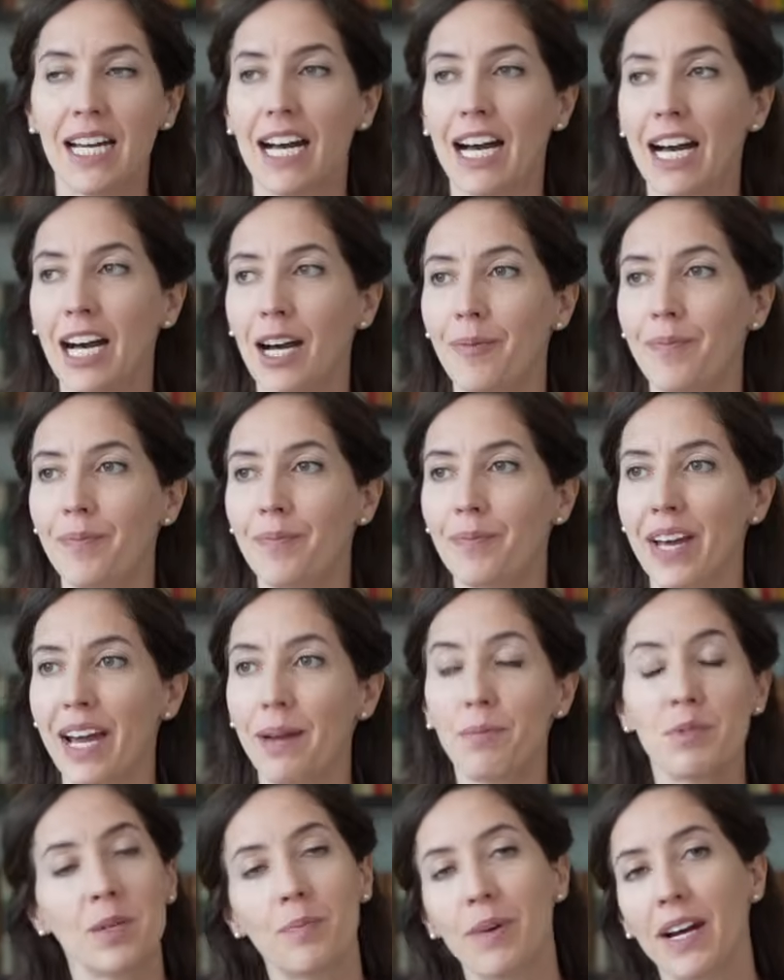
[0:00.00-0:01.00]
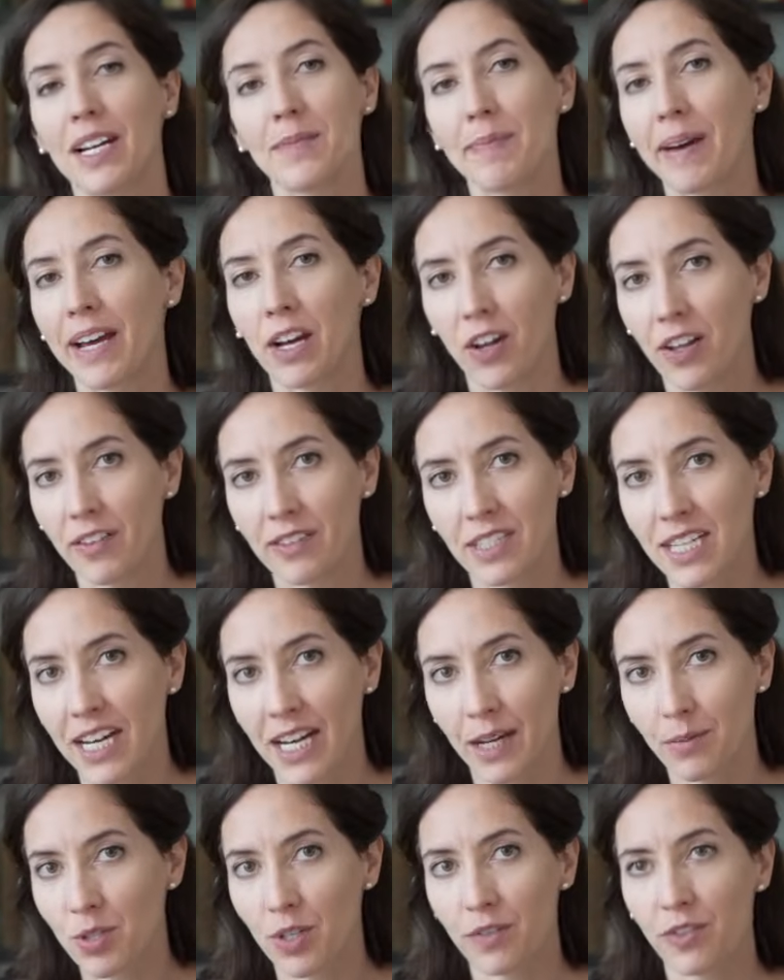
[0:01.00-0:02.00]
I'm surprised by it all the
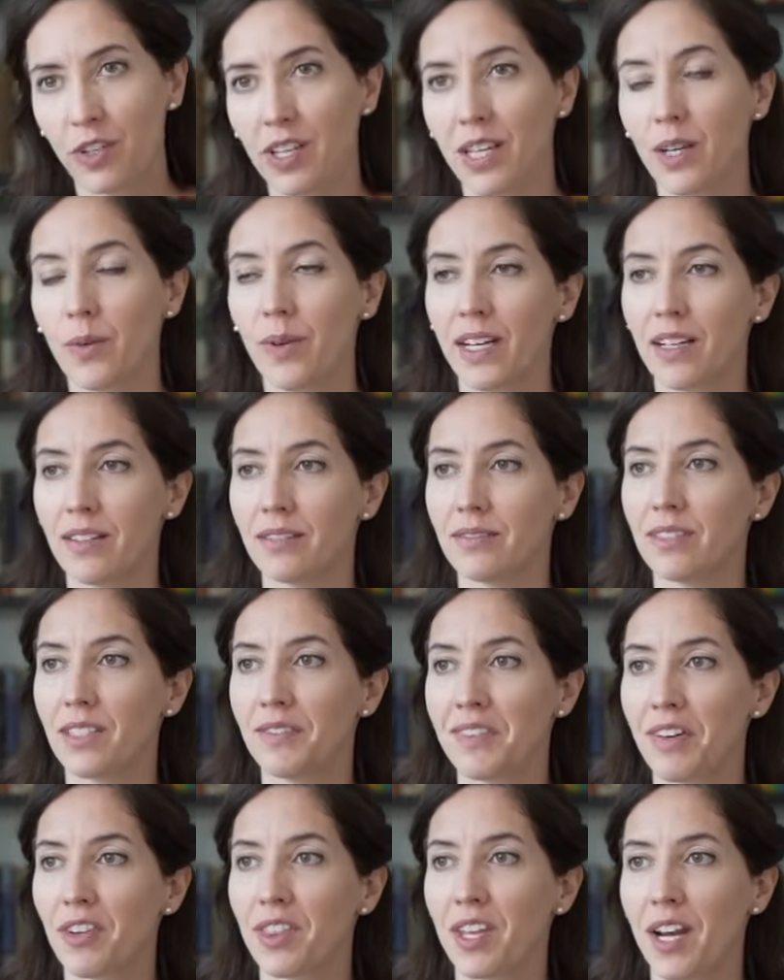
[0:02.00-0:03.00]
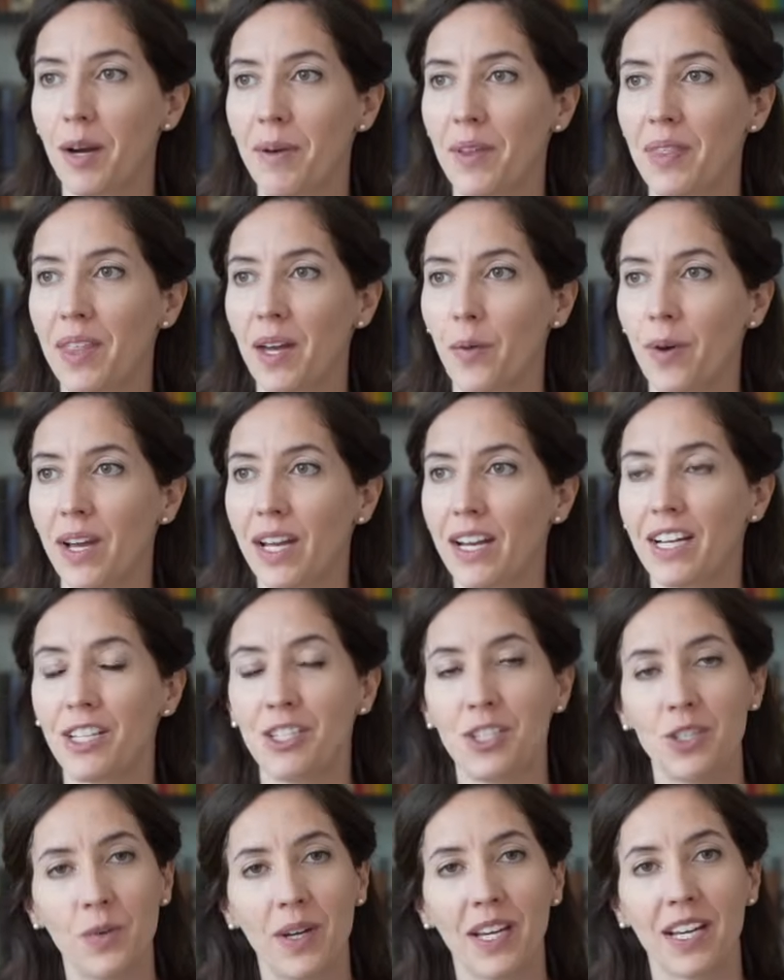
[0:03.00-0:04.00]
time. So if you're like, wow, I've never thought about that way, and I
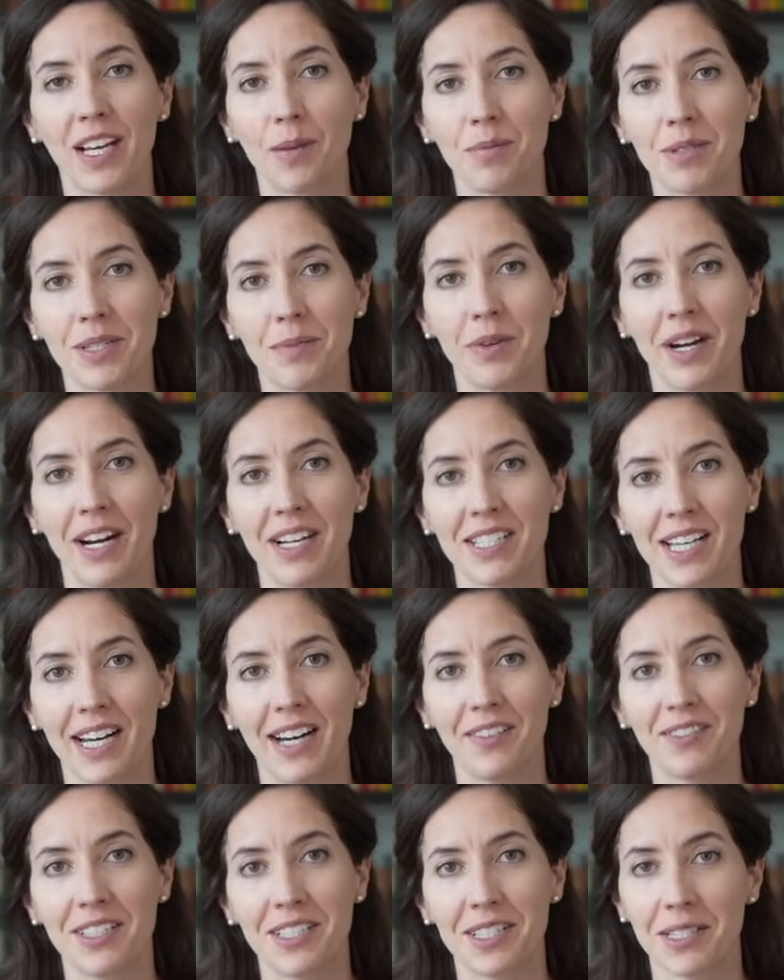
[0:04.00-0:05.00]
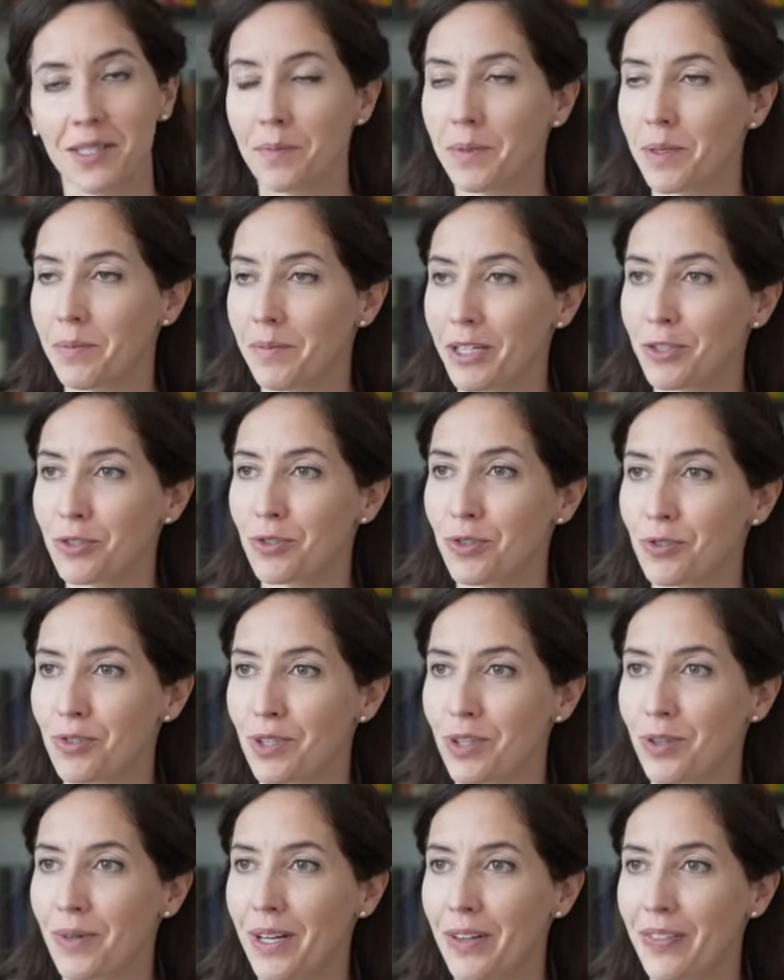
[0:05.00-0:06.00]
do wake up surprised I have to discipline my
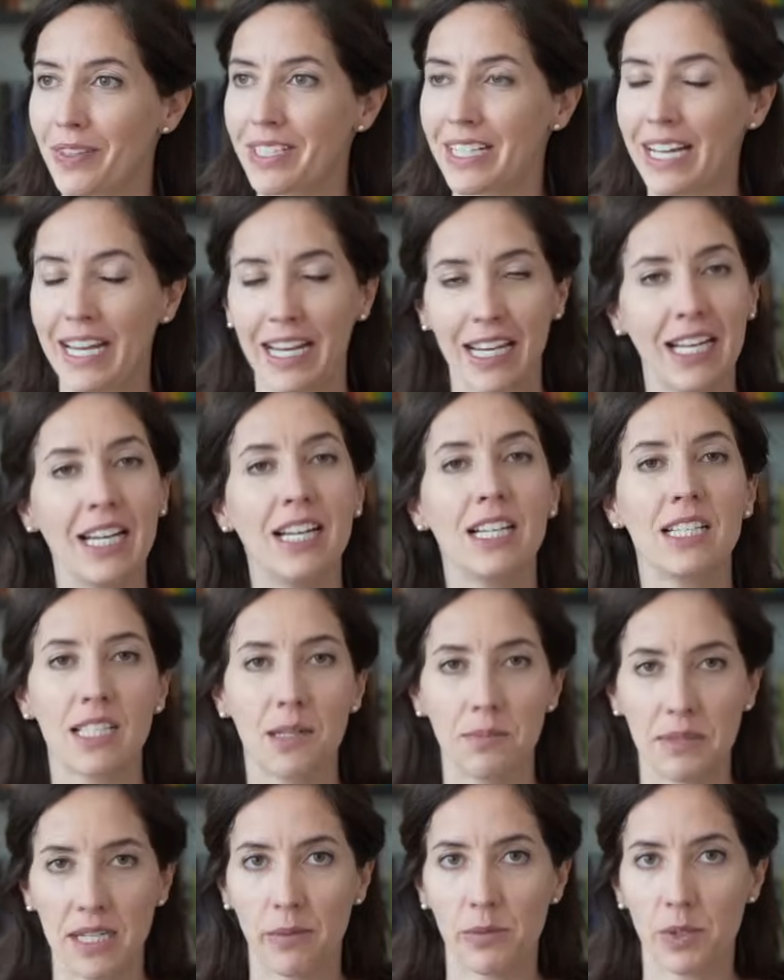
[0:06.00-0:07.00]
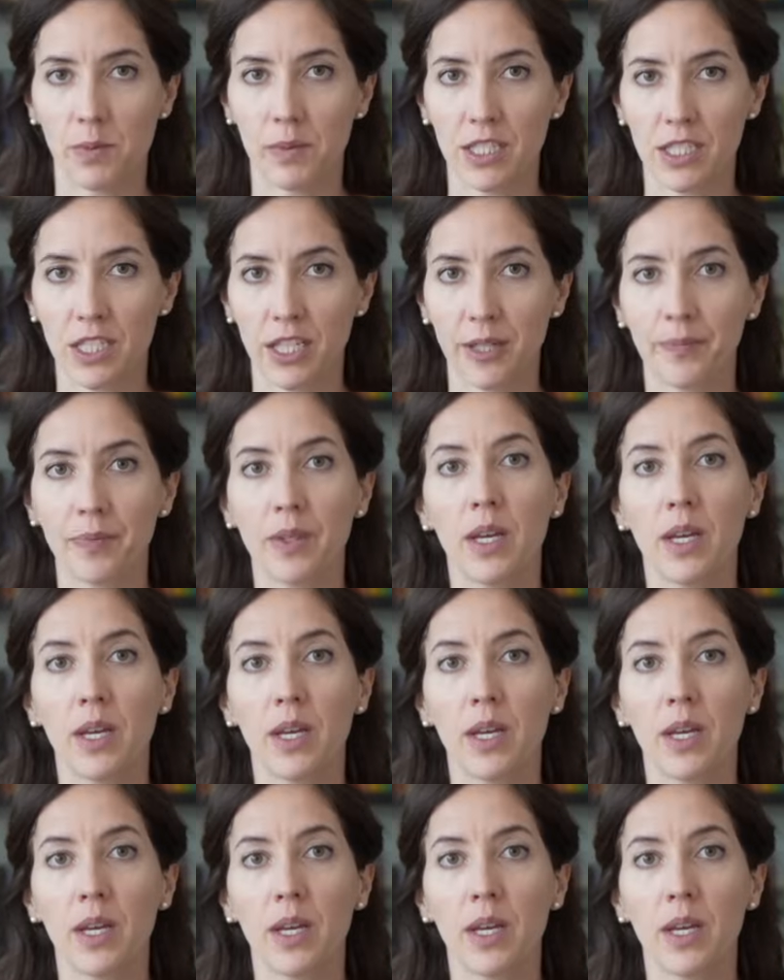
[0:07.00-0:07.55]
children throughout the day, sometimes me too.